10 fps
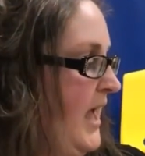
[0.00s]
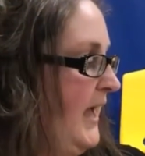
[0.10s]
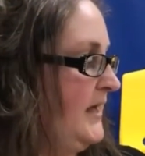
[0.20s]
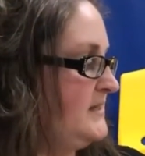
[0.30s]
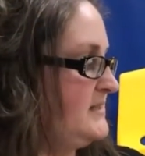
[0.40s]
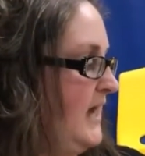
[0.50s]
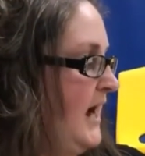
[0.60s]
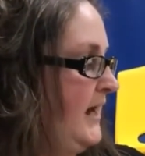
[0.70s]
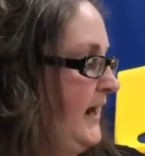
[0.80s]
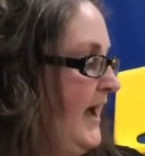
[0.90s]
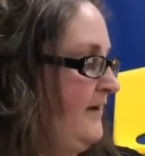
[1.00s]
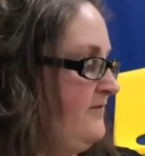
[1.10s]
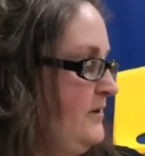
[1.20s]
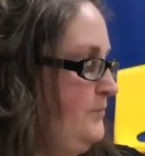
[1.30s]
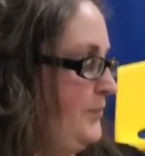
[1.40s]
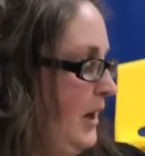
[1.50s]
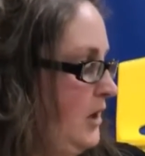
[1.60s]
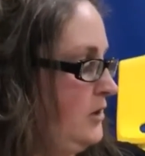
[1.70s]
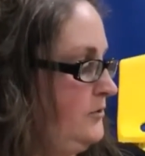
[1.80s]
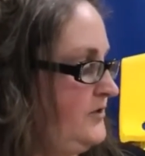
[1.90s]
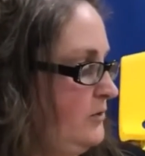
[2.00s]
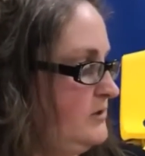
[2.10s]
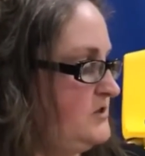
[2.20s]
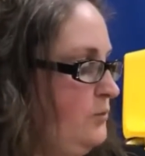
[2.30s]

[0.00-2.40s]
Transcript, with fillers: And on every barn there was a